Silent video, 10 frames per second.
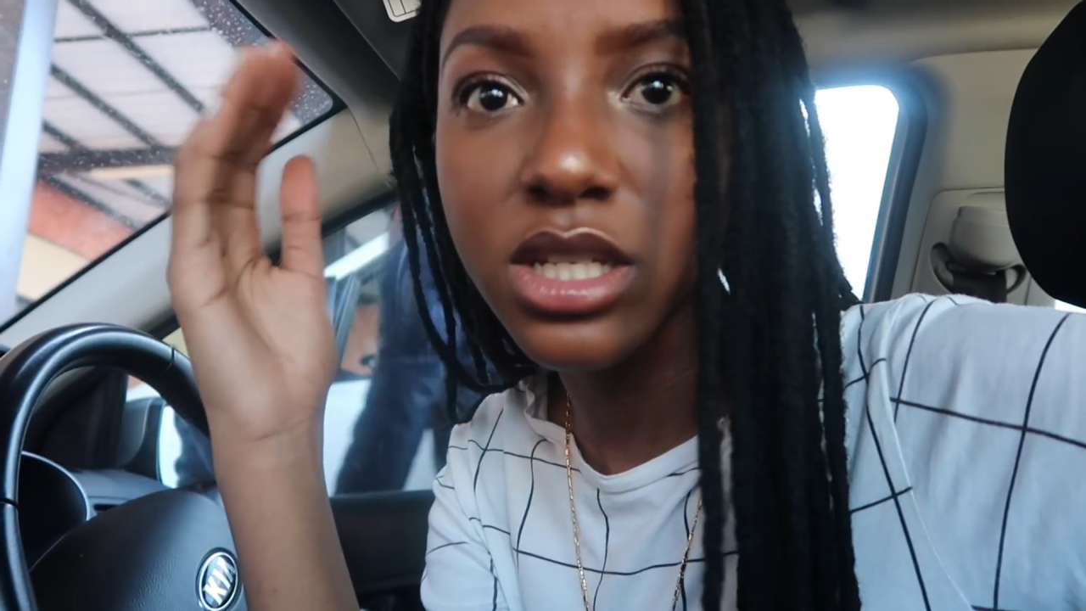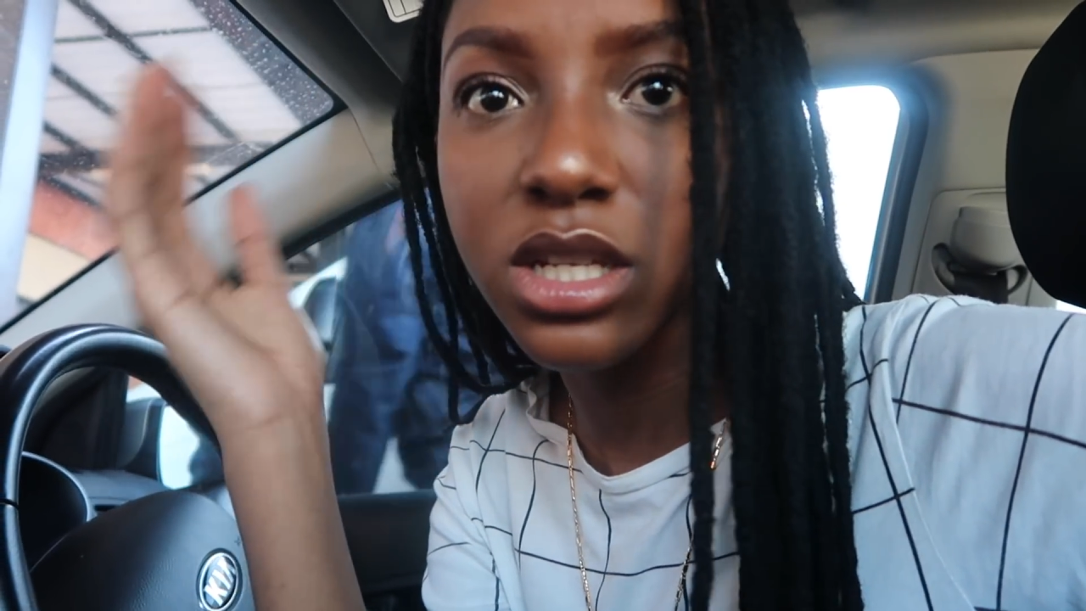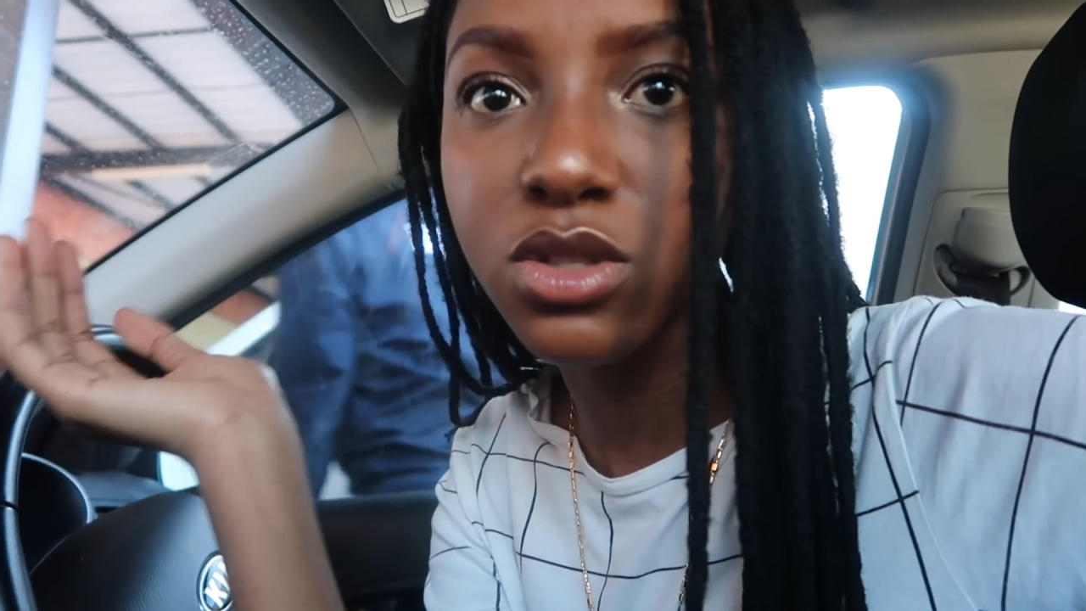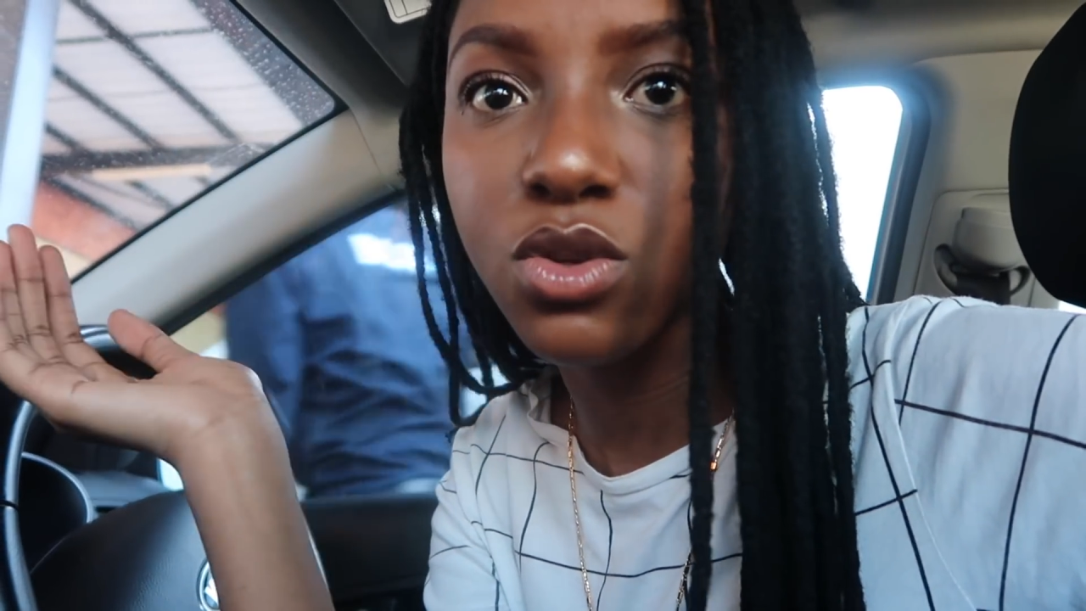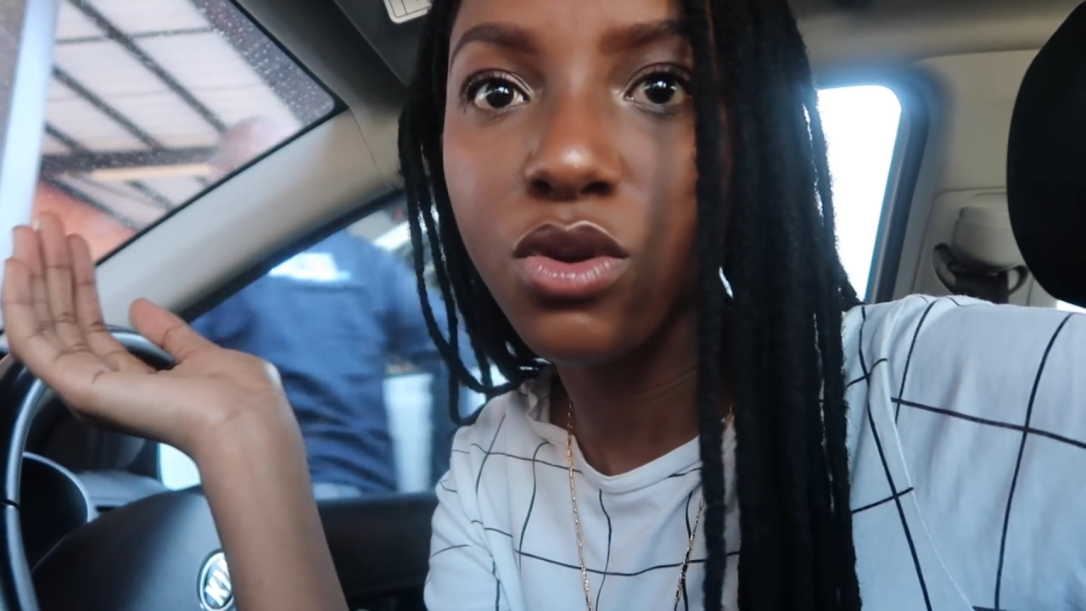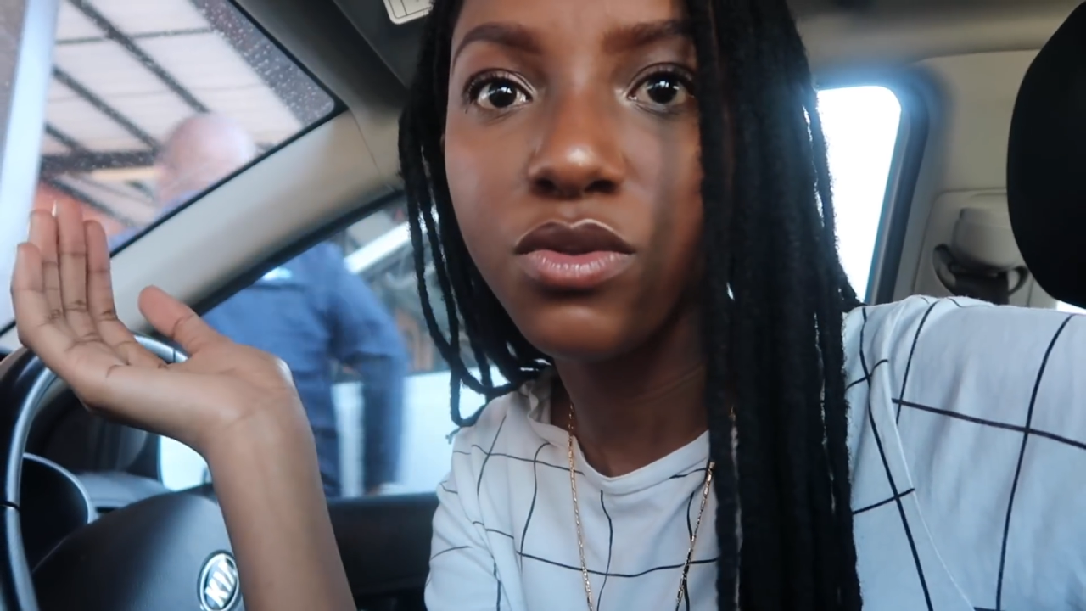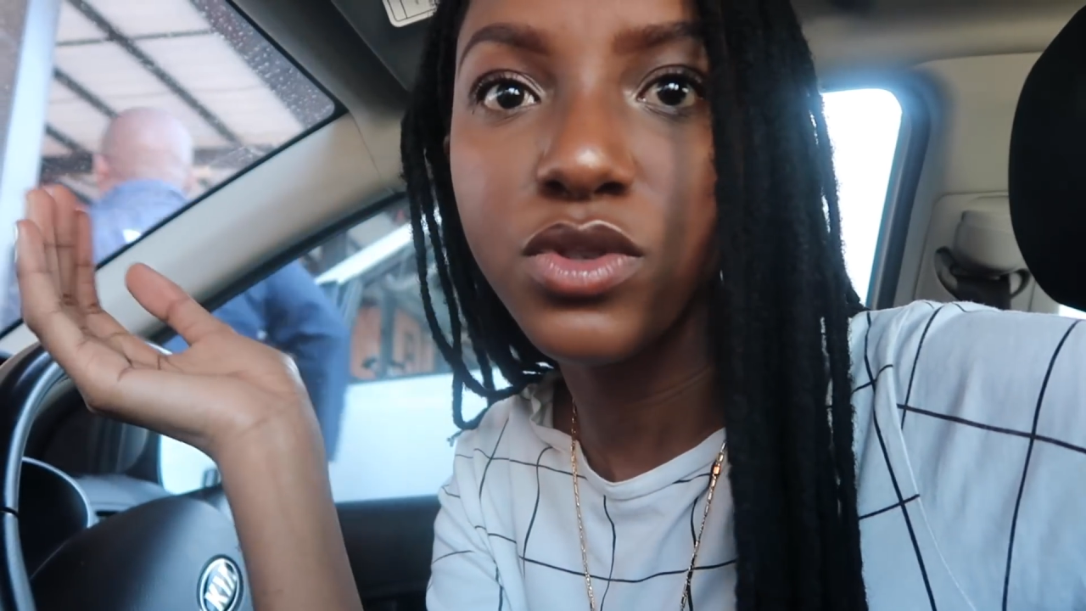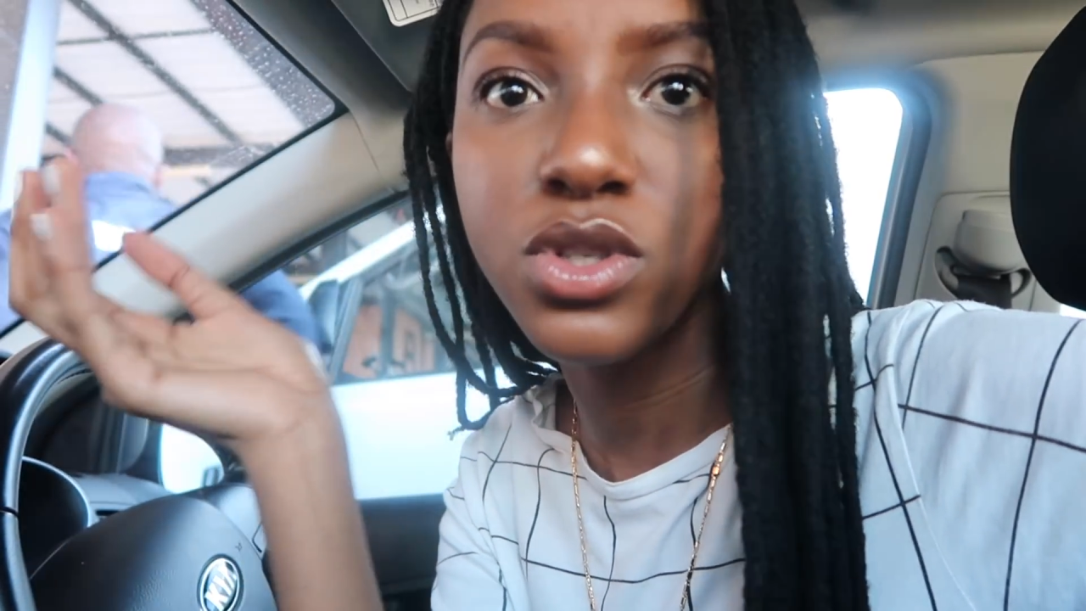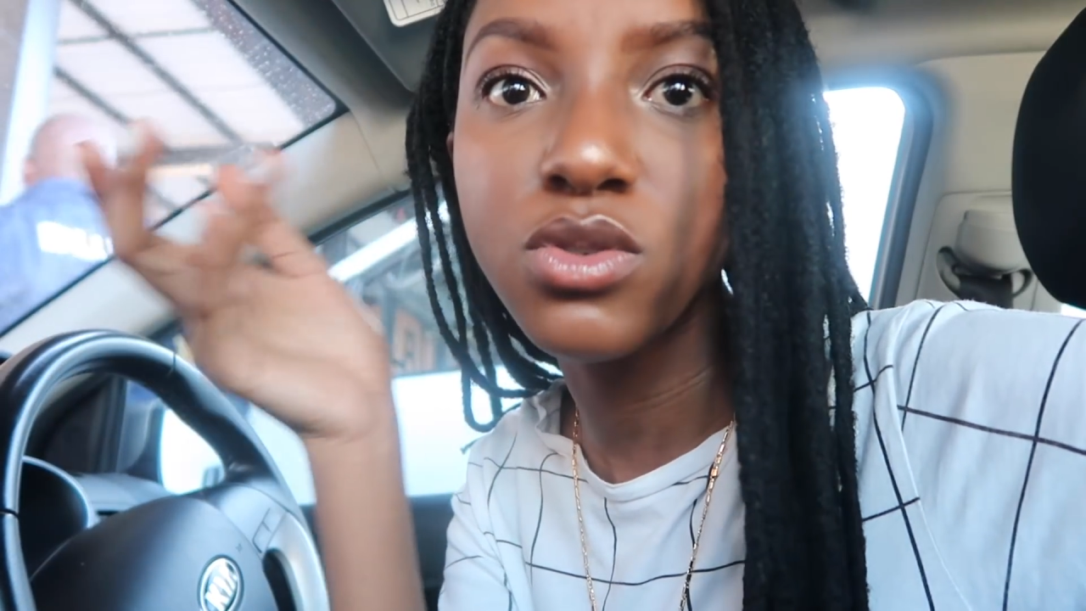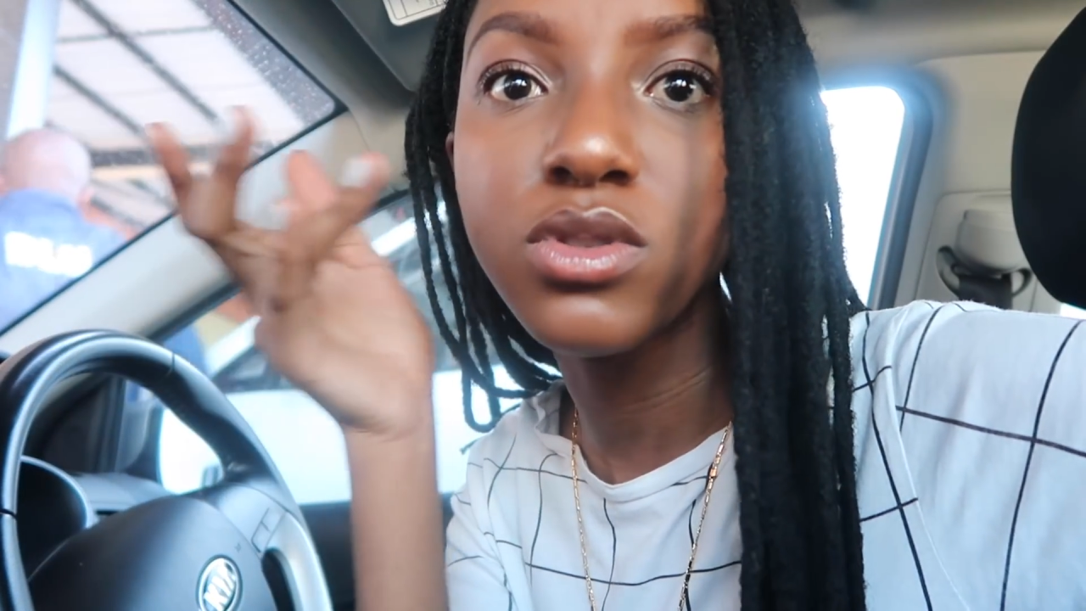just sort of
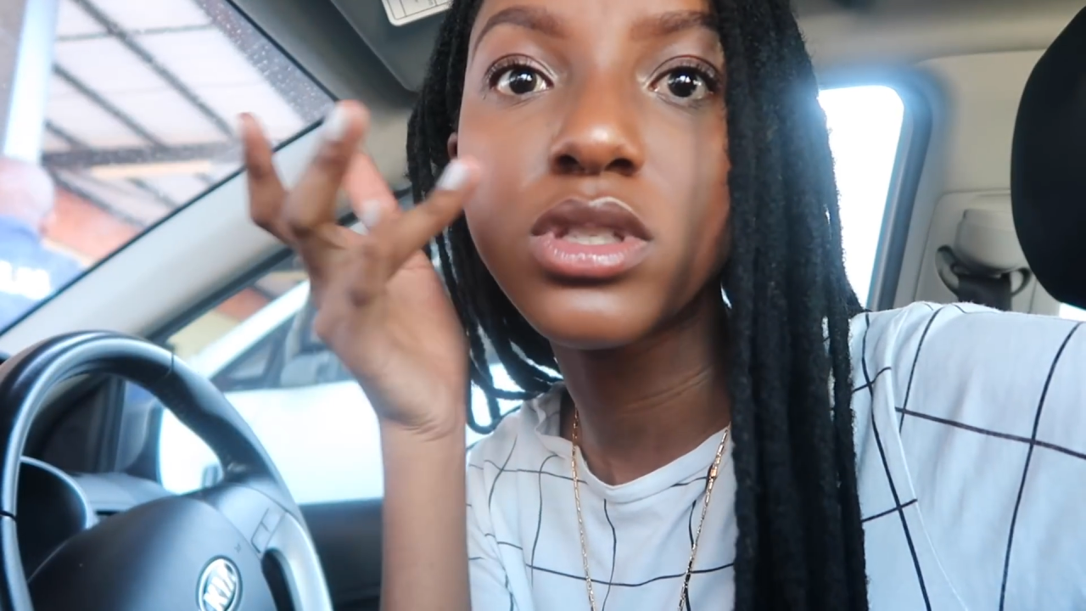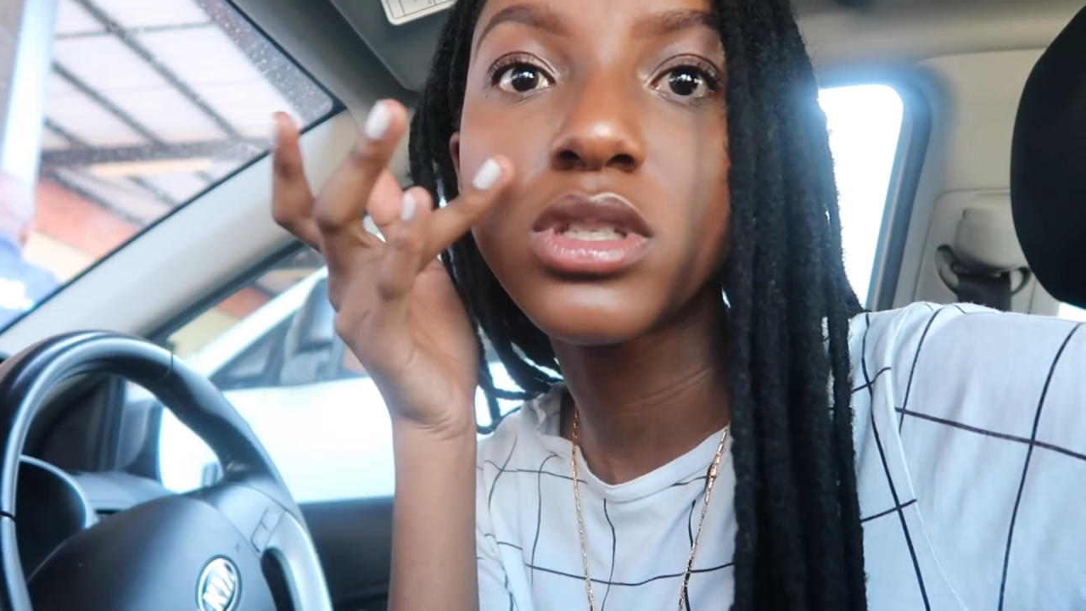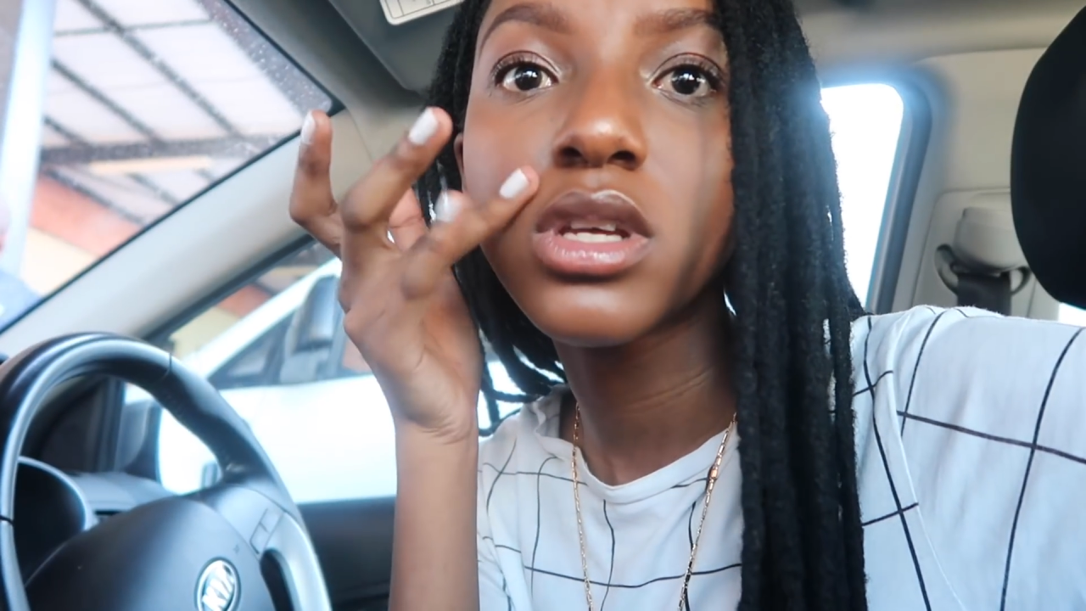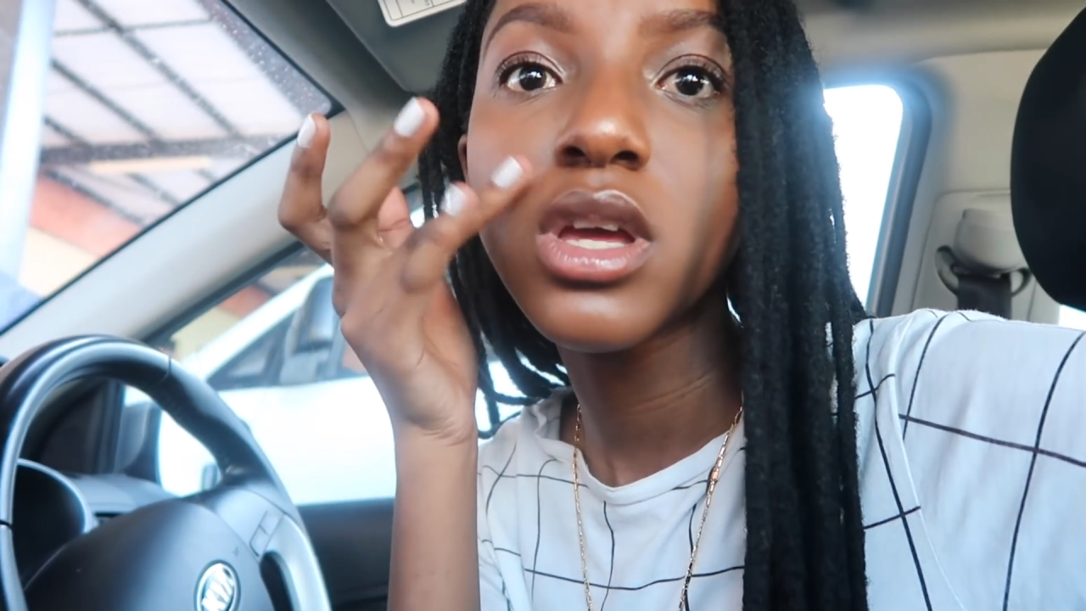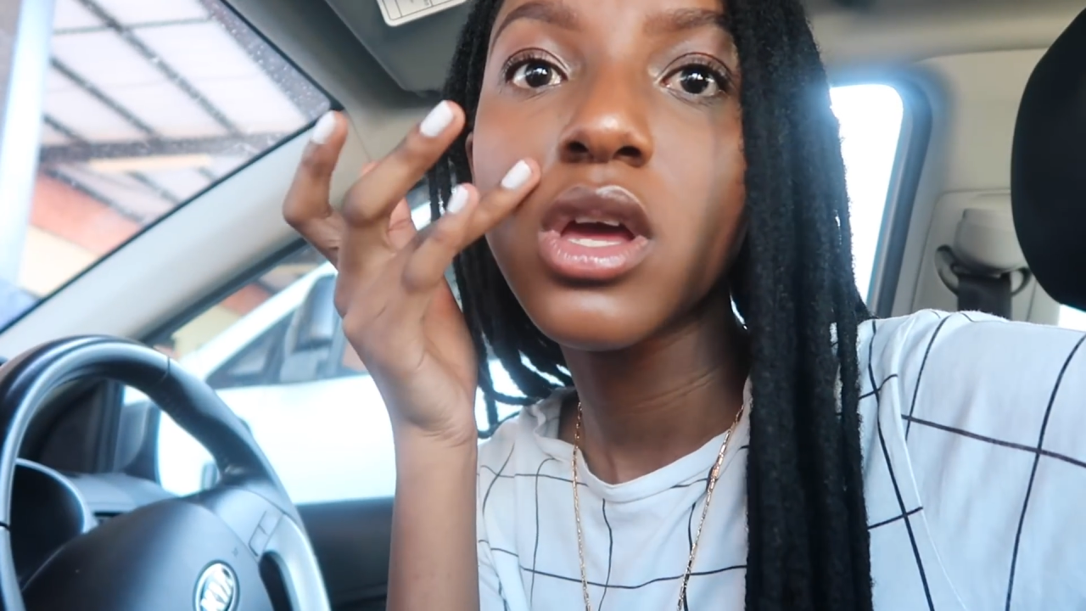shoots